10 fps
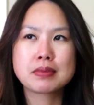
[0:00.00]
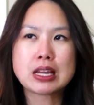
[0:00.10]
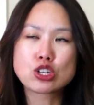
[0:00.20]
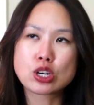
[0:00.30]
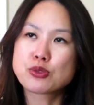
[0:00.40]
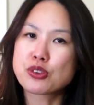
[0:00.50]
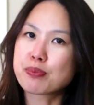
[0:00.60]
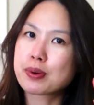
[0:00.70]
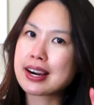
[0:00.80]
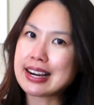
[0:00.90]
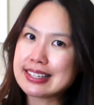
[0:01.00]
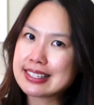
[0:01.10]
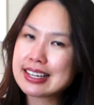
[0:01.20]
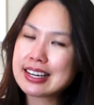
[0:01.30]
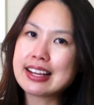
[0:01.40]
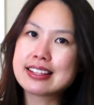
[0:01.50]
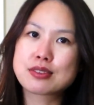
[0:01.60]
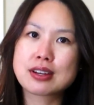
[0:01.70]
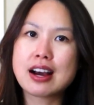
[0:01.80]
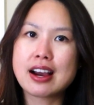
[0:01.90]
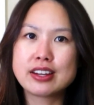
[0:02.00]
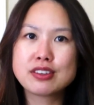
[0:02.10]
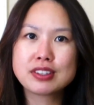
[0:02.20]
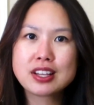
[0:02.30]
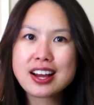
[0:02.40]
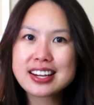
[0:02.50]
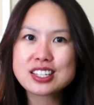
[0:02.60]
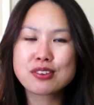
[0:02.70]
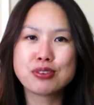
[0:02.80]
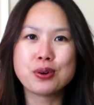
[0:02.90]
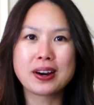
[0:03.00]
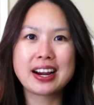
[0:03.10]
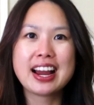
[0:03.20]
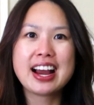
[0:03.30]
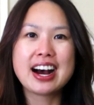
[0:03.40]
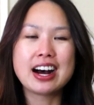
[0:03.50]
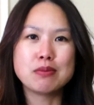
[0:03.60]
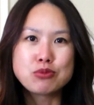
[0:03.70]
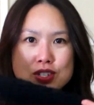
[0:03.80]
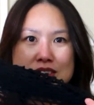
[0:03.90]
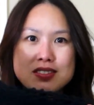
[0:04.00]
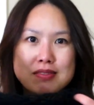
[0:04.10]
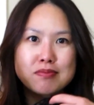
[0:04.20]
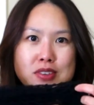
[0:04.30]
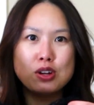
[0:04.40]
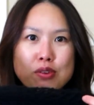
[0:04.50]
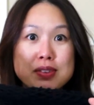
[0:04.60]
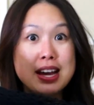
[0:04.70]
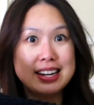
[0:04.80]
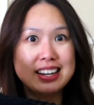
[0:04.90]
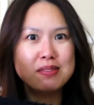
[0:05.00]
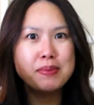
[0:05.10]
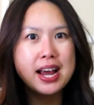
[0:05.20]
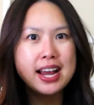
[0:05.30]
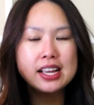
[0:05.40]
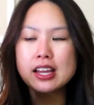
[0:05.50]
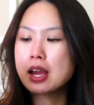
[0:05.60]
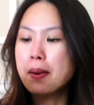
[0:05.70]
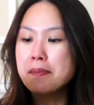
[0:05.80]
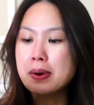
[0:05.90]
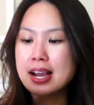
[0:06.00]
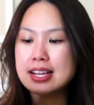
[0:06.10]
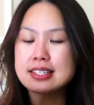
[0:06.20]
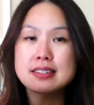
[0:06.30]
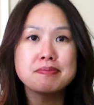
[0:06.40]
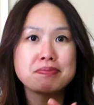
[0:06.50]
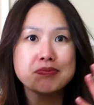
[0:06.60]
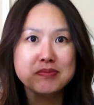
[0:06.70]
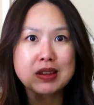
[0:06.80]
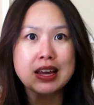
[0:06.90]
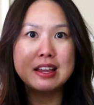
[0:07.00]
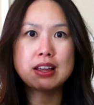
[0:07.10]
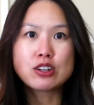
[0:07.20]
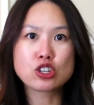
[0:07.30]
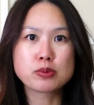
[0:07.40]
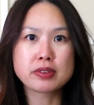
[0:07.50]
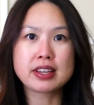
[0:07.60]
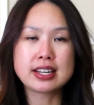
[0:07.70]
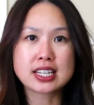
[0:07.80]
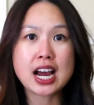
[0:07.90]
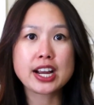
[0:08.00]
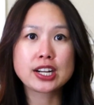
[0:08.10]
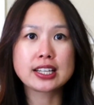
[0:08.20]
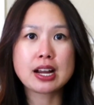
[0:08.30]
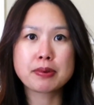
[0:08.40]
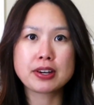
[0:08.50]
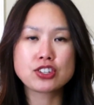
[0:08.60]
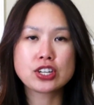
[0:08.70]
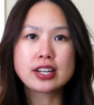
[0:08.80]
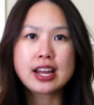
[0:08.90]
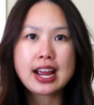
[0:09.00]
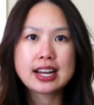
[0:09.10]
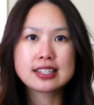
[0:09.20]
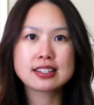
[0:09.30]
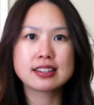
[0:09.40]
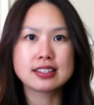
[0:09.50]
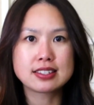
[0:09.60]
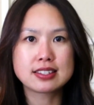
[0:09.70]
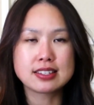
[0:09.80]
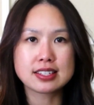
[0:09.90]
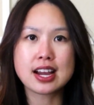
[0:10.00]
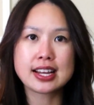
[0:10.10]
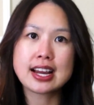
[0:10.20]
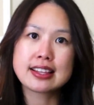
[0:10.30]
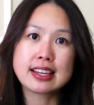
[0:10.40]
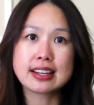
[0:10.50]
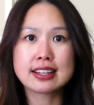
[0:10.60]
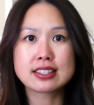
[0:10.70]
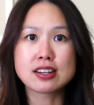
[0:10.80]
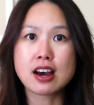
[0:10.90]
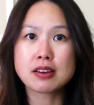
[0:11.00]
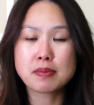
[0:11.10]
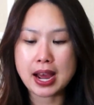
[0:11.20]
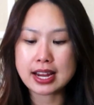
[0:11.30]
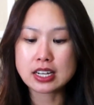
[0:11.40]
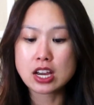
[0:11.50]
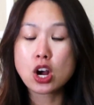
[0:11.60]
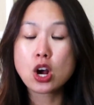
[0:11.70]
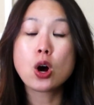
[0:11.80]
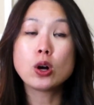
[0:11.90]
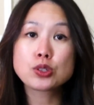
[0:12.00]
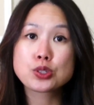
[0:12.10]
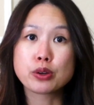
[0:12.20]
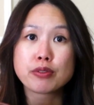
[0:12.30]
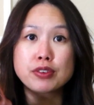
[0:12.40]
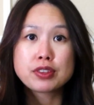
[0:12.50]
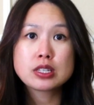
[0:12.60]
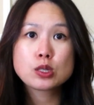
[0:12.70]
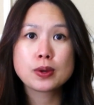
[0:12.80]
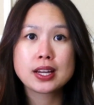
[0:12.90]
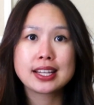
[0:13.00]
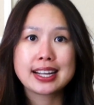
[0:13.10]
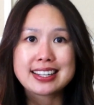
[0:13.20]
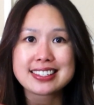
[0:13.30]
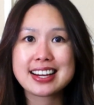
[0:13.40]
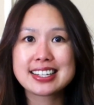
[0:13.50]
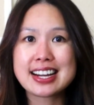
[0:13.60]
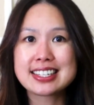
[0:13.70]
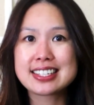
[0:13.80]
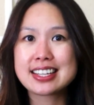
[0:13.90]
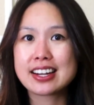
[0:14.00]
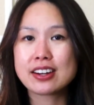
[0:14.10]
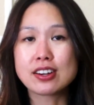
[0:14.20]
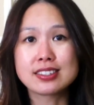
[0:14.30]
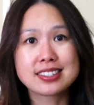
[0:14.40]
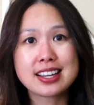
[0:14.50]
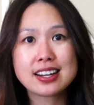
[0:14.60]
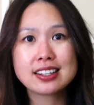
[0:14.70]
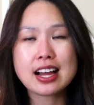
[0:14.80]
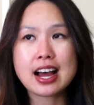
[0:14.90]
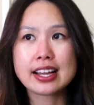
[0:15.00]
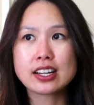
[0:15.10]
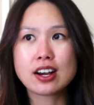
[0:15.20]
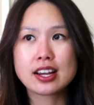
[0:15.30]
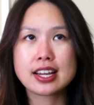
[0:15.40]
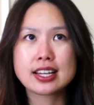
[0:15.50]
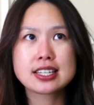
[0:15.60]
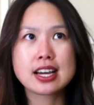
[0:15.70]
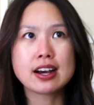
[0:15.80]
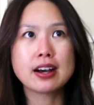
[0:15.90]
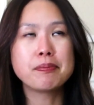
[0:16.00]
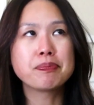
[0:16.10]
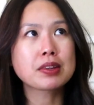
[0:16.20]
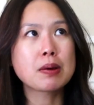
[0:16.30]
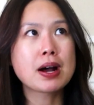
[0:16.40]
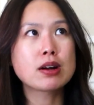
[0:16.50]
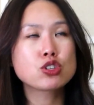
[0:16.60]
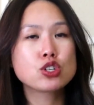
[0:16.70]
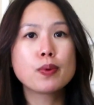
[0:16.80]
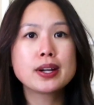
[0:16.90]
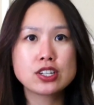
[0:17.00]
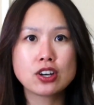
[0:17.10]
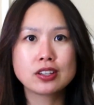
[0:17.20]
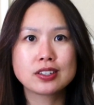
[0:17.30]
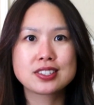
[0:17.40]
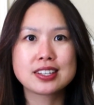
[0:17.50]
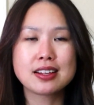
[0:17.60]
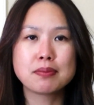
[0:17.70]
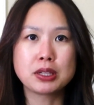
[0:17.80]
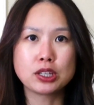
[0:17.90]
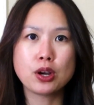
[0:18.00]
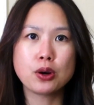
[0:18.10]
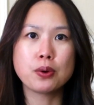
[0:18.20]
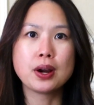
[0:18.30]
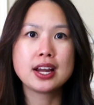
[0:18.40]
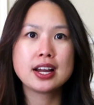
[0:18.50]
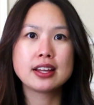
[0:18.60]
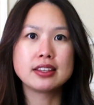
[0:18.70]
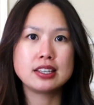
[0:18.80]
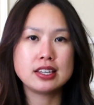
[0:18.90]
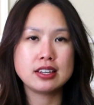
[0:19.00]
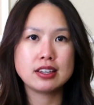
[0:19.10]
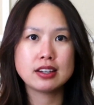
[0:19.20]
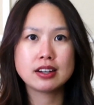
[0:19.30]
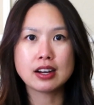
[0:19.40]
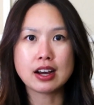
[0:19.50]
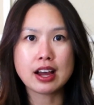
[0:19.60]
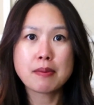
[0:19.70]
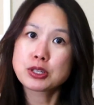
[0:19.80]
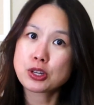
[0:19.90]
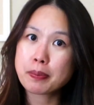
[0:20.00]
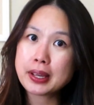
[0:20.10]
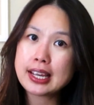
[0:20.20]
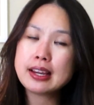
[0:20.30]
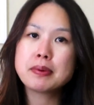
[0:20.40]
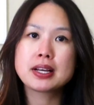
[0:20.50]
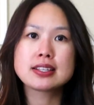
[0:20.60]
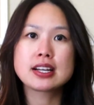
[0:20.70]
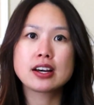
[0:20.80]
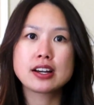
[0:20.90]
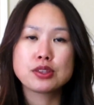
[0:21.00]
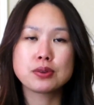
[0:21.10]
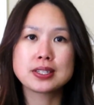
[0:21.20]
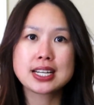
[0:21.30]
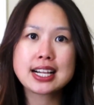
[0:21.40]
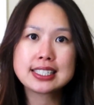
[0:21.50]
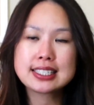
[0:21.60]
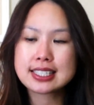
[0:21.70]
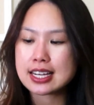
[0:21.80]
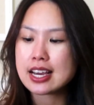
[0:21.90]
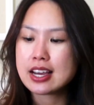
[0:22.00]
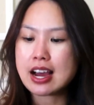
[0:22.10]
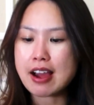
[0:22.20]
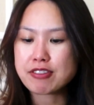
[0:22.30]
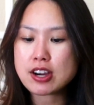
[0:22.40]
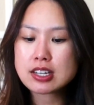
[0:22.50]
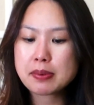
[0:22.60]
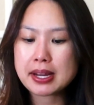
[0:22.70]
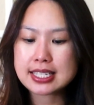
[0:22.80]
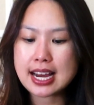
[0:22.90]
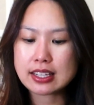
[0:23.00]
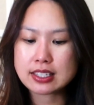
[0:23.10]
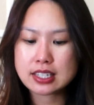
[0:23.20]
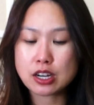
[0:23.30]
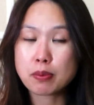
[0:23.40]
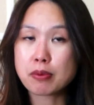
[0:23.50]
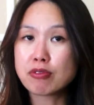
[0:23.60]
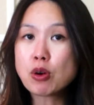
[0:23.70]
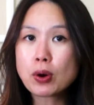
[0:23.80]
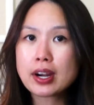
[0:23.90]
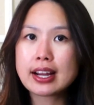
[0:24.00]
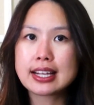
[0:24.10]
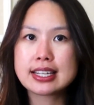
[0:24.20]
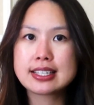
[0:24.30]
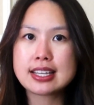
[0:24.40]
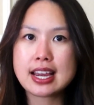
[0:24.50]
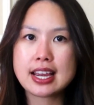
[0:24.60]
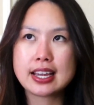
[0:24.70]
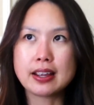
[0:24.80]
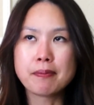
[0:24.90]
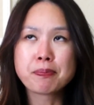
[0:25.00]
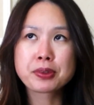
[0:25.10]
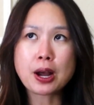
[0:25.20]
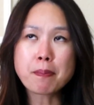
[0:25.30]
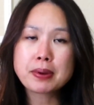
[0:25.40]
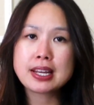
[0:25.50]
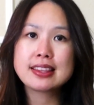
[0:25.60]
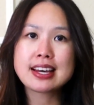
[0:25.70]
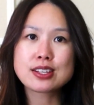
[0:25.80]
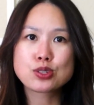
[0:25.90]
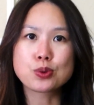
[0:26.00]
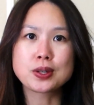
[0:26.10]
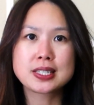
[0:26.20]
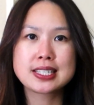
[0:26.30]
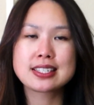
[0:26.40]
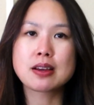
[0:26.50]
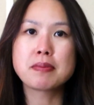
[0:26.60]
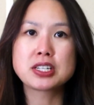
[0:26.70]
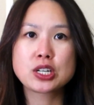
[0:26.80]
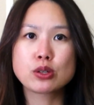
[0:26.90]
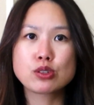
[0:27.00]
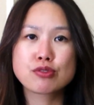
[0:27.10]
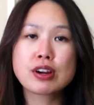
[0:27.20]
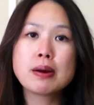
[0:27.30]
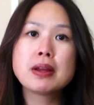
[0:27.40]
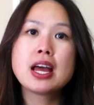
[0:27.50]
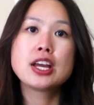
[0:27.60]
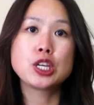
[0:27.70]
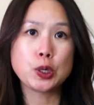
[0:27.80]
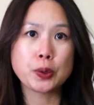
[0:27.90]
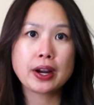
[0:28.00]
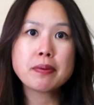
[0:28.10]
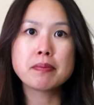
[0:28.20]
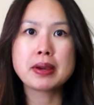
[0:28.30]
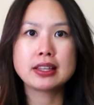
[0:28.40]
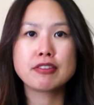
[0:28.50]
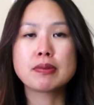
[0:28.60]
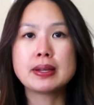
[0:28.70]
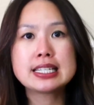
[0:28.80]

in terms of pricing, it's kind of a lot for um, just you know, netting bag, but in terms of the entire collaboration and the design, I think it's not bad. Also, for this one, like I said, I did get it on sale. I got it um, about $20 below the uh, MSRP because I got it through Italist. I've talked about Italist here before. It is a company that sources materials from Europe, mainly from